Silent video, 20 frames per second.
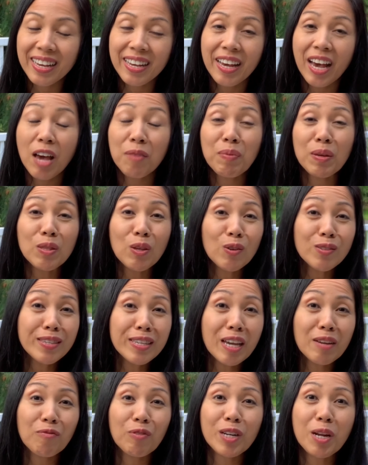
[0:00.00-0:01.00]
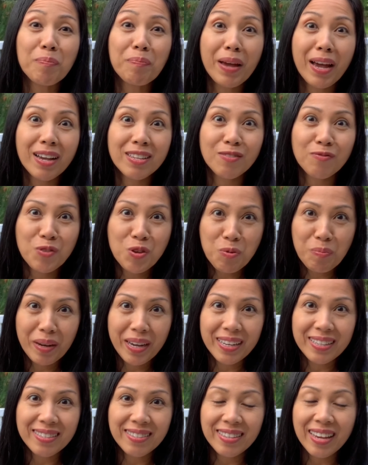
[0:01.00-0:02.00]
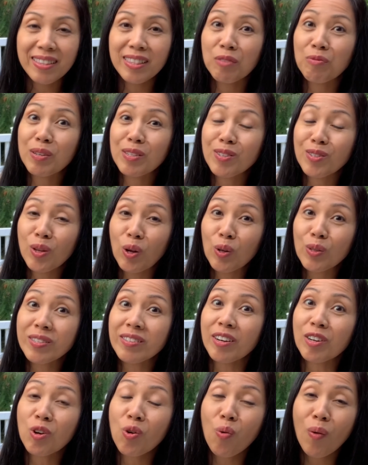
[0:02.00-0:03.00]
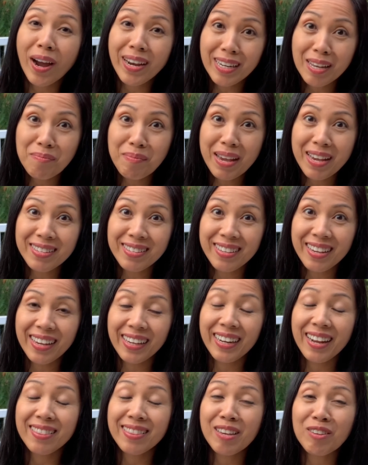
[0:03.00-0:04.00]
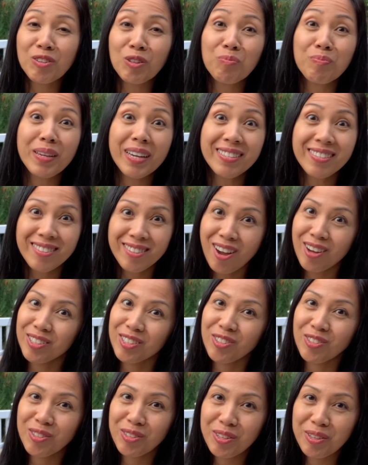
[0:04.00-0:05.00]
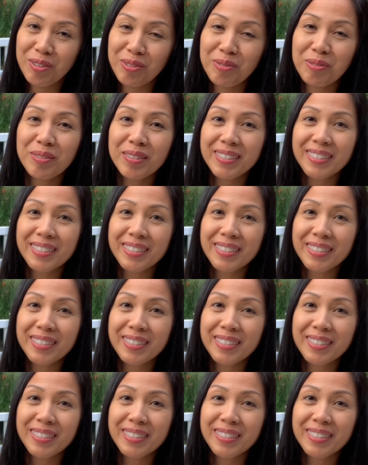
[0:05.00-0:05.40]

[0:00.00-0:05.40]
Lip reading: I've been using it for the past few months and the results are quite amazing, and I think you'll be astonished too.